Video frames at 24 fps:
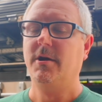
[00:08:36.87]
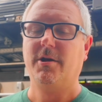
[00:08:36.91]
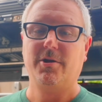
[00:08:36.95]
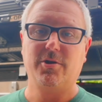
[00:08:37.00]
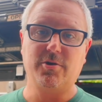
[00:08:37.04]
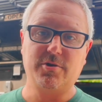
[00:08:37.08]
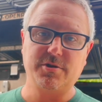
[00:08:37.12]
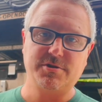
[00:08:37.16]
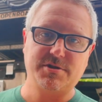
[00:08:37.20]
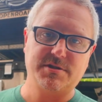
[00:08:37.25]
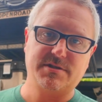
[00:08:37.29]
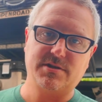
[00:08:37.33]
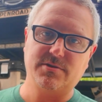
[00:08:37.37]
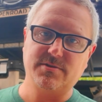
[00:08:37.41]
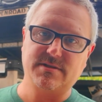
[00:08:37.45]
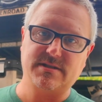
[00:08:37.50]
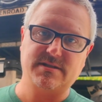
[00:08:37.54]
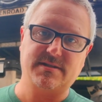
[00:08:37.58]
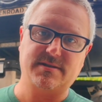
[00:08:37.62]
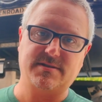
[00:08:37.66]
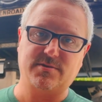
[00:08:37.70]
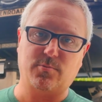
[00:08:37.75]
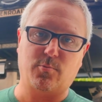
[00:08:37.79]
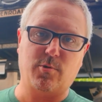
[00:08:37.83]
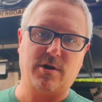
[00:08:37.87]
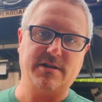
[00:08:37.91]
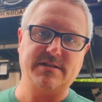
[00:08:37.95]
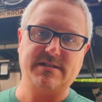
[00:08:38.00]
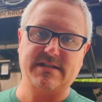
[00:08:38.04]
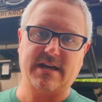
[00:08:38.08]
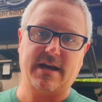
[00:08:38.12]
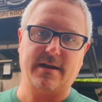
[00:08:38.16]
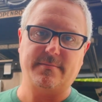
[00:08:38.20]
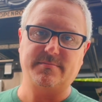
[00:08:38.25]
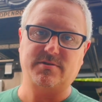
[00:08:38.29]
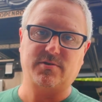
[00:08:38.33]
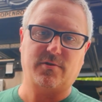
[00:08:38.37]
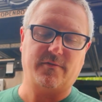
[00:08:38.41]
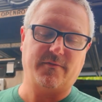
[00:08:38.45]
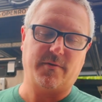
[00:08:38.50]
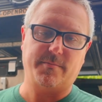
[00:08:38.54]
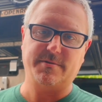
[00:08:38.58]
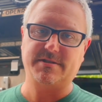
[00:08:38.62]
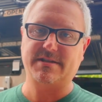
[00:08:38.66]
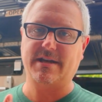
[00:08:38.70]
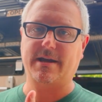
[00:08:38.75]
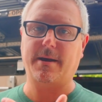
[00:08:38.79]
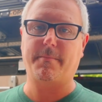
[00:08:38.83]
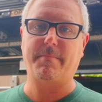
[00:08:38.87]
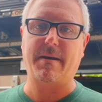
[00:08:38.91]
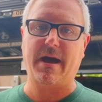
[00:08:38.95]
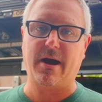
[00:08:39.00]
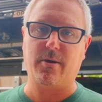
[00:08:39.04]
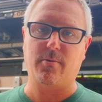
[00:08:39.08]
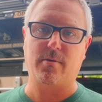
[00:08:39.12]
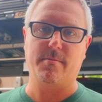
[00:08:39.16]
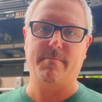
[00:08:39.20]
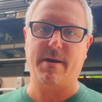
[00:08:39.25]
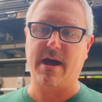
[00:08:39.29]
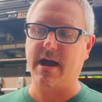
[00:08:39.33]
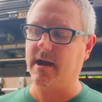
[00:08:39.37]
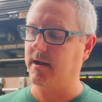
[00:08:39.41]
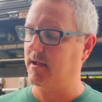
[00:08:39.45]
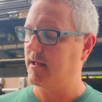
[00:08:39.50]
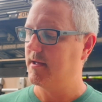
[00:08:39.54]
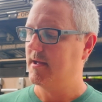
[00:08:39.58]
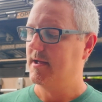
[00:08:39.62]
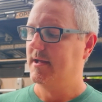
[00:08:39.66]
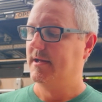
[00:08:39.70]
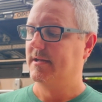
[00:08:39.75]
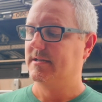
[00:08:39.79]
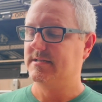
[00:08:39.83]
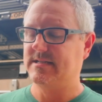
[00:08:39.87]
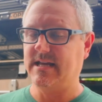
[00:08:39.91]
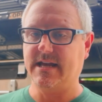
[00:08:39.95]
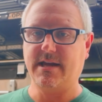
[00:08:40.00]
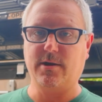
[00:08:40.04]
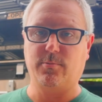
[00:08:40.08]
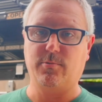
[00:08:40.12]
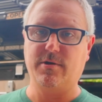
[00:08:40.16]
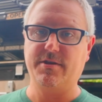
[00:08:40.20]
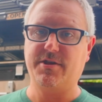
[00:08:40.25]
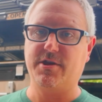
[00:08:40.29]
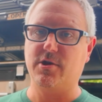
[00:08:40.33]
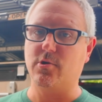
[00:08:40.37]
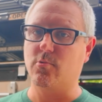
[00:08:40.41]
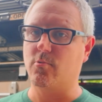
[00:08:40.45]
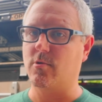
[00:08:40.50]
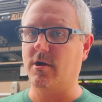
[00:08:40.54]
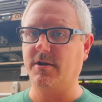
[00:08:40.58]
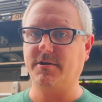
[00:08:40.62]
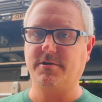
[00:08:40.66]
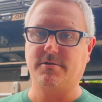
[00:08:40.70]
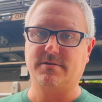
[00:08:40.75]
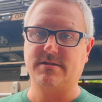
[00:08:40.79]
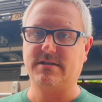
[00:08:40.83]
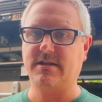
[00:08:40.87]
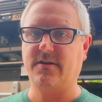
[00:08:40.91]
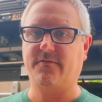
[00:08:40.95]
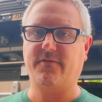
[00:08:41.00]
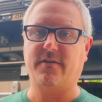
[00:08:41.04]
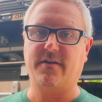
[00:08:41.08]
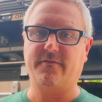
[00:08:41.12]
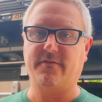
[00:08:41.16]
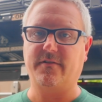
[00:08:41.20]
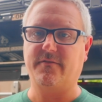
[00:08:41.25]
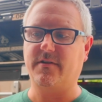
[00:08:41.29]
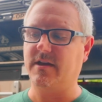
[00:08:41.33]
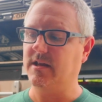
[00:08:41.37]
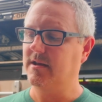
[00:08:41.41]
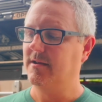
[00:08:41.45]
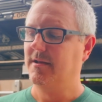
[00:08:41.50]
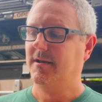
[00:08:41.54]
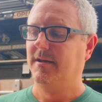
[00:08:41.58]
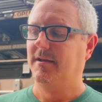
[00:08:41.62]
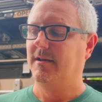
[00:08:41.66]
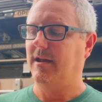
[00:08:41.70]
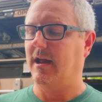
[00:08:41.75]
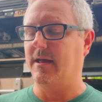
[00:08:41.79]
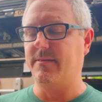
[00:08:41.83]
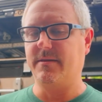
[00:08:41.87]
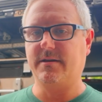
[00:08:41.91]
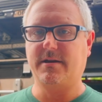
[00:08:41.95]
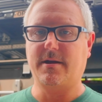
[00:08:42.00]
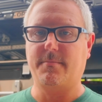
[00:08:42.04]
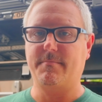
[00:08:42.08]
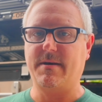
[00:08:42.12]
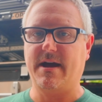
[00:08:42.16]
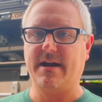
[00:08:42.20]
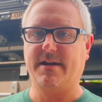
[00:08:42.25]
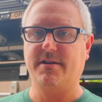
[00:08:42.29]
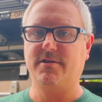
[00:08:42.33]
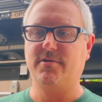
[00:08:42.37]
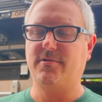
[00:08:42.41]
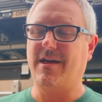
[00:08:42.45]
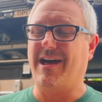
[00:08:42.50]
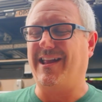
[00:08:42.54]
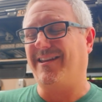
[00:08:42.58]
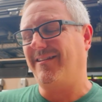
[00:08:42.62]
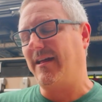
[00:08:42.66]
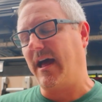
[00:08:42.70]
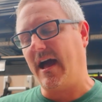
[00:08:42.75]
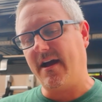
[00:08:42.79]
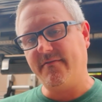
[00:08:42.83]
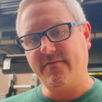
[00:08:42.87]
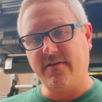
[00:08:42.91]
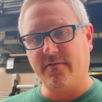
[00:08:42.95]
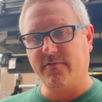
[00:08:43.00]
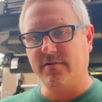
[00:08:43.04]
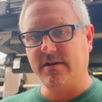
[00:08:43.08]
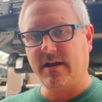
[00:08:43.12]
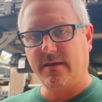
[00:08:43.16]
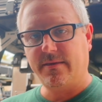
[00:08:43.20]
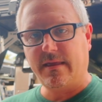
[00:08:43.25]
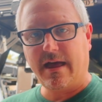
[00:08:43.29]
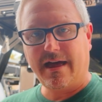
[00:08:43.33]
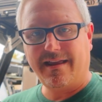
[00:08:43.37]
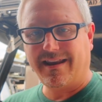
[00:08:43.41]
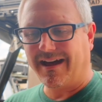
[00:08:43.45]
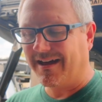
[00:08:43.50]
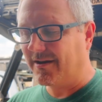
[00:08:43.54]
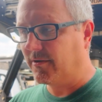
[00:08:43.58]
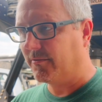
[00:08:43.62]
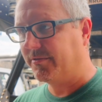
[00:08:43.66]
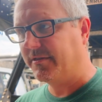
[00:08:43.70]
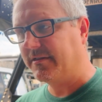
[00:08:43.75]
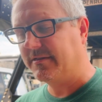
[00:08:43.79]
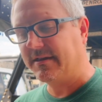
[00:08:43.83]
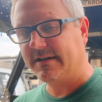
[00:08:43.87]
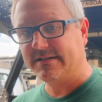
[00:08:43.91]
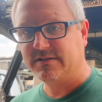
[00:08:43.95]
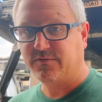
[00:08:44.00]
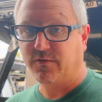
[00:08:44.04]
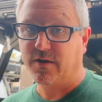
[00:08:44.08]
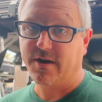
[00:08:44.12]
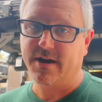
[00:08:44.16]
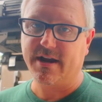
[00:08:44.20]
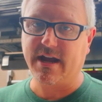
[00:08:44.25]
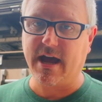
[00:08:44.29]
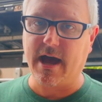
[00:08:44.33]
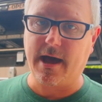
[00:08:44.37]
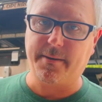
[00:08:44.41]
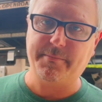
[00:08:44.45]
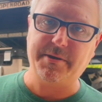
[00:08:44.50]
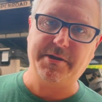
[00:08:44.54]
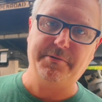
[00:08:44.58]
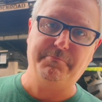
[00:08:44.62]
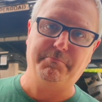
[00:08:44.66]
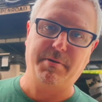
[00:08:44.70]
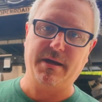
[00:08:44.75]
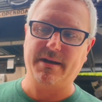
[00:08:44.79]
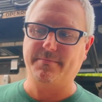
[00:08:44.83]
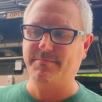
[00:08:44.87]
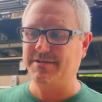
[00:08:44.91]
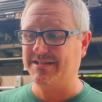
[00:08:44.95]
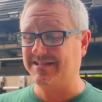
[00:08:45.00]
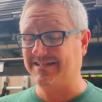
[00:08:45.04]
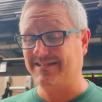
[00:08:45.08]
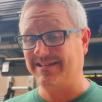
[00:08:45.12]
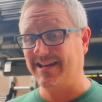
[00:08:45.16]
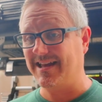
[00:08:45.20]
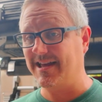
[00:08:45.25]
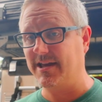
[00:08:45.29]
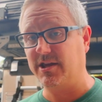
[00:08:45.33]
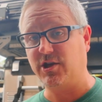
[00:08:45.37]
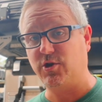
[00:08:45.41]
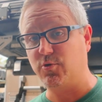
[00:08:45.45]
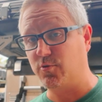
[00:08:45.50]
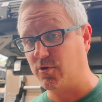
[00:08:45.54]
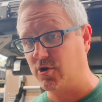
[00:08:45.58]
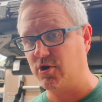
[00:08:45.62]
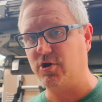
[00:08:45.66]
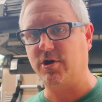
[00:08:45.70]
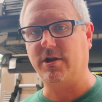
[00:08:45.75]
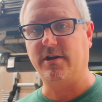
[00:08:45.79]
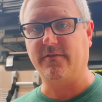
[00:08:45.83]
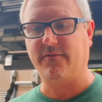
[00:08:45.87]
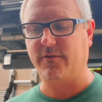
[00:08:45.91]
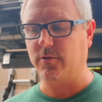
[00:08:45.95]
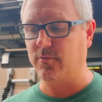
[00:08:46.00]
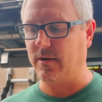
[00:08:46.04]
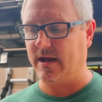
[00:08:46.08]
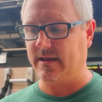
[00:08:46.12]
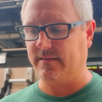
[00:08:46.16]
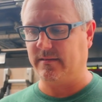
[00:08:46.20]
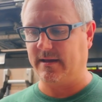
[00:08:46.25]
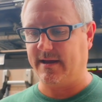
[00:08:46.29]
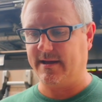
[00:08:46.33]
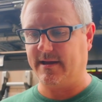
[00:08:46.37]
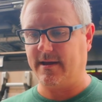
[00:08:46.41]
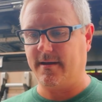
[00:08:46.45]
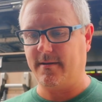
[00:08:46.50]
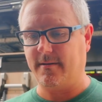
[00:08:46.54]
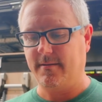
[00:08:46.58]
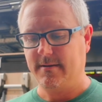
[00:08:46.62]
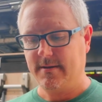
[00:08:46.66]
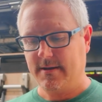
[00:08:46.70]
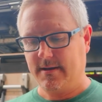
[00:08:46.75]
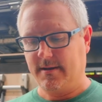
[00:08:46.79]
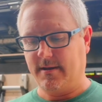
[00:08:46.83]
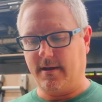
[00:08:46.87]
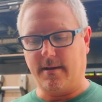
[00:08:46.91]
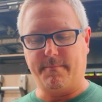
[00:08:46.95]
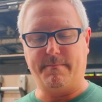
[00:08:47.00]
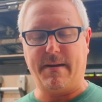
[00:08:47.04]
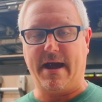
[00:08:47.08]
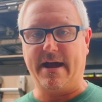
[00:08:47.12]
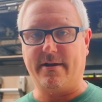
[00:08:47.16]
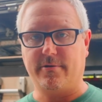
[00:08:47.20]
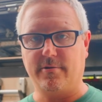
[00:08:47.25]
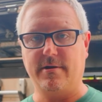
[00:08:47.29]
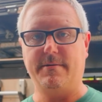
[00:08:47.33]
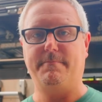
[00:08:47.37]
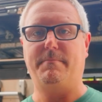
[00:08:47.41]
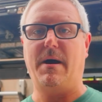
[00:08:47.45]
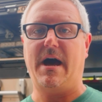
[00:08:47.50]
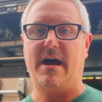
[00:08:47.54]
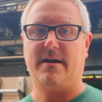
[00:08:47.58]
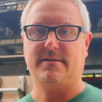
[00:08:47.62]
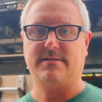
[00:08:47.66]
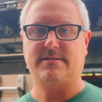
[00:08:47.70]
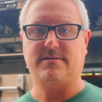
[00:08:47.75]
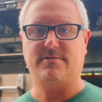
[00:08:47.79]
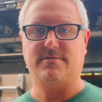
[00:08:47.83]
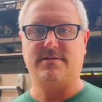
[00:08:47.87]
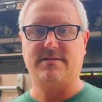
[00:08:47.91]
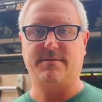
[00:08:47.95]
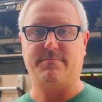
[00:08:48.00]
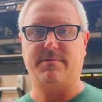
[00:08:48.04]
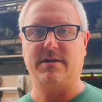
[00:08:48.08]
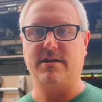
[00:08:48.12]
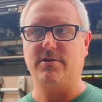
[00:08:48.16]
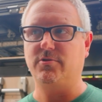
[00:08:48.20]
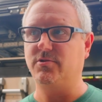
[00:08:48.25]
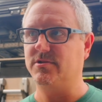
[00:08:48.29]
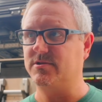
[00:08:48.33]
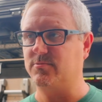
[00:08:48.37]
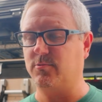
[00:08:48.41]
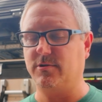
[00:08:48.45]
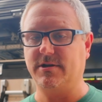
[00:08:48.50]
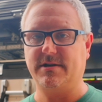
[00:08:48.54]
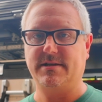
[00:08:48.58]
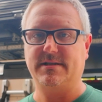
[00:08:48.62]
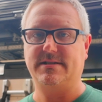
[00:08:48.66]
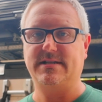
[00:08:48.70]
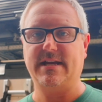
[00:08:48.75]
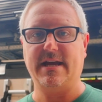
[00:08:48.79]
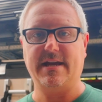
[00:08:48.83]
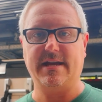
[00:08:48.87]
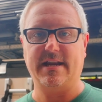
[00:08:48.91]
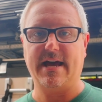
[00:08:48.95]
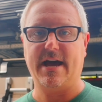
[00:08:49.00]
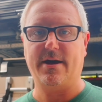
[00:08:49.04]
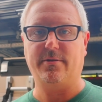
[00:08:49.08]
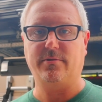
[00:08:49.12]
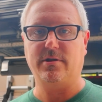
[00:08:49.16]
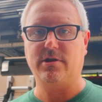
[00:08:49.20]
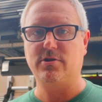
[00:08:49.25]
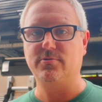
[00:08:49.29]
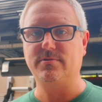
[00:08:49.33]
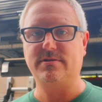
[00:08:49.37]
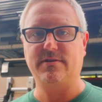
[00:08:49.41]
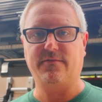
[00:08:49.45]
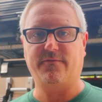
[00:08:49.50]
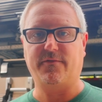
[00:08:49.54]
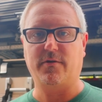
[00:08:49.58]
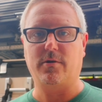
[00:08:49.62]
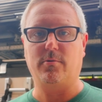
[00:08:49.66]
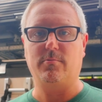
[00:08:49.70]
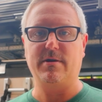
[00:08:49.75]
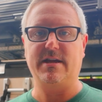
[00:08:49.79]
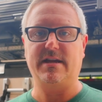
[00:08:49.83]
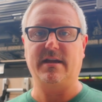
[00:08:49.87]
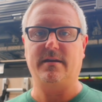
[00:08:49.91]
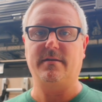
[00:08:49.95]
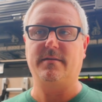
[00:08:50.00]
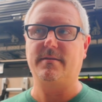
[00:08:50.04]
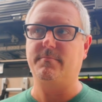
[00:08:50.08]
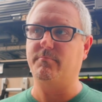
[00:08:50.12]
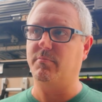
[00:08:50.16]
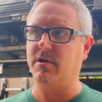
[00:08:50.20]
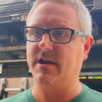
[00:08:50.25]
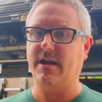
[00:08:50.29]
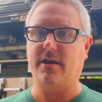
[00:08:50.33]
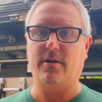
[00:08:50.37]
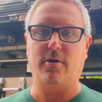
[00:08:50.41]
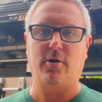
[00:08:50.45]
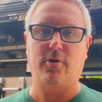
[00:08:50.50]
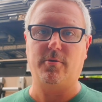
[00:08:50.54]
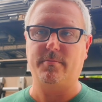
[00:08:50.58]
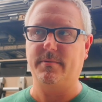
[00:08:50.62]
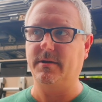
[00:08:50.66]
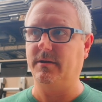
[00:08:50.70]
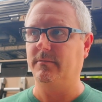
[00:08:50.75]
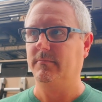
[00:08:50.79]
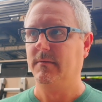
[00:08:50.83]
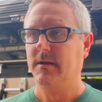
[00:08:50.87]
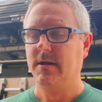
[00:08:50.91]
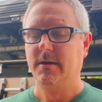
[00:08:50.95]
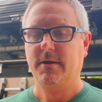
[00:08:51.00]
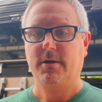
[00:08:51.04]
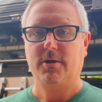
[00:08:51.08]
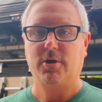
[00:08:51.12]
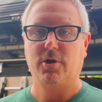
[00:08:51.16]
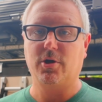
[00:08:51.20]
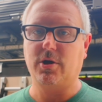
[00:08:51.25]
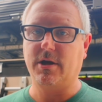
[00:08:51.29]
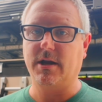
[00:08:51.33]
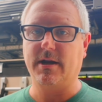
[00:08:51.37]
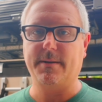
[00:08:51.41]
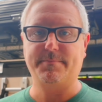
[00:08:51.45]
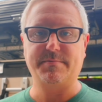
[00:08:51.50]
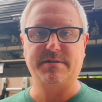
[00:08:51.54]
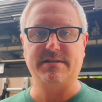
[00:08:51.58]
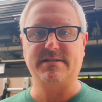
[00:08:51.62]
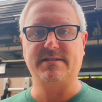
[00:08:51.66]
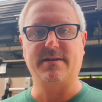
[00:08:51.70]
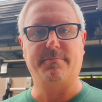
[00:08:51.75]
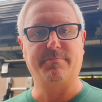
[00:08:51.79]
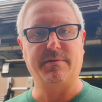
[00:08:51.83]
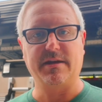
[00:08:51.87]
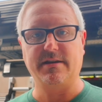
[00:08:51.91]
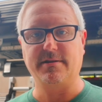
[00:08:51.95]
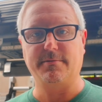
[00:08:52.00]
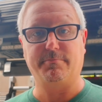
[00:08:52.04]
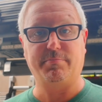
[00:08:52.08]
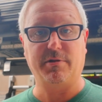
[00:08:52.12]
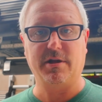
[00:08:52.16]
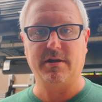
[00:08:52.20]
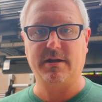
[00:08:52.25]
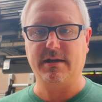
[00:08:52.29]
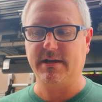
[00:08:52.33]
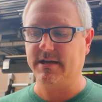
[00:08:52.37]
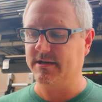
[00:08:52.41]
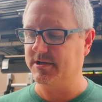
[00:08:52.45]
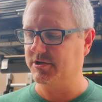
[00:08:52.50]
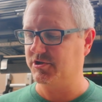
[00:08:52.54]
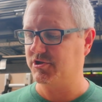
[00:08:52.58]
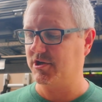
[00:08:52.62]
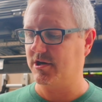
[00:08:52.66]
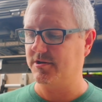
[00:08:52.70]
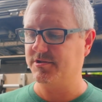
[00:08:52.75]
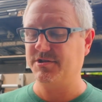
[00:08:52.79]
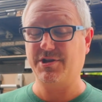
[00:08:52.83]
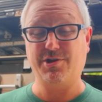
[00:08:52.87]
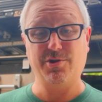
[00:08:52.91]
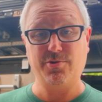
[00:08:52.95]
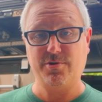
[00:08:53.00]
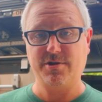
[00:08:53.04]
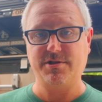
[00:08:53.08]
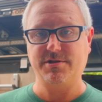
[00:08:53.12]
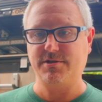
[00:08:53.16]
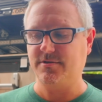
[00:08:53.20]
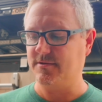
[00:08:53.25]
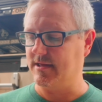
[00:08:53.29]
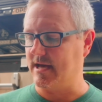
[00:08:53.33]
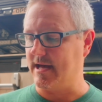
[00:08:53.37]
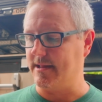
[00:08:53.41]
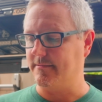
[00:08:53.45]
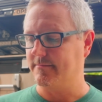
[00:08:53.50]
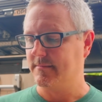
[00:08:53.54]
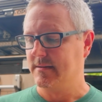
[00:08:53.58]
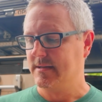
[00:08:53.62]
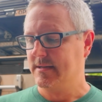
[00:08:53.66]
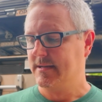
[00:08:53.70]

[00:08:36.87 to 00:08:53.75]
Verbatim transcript: You could just use this as a one time, sort of almost like a power bank, take it with you, run your stuff off of it, and then come back and do that. I've never done that. I don't think that's very common, but I'm just saying you could. If you had like a, a battery box or something, you just wanted to take it out, use it for a weekend, and then bring it home and hook it up to something to plug it in and charge it, you could do that.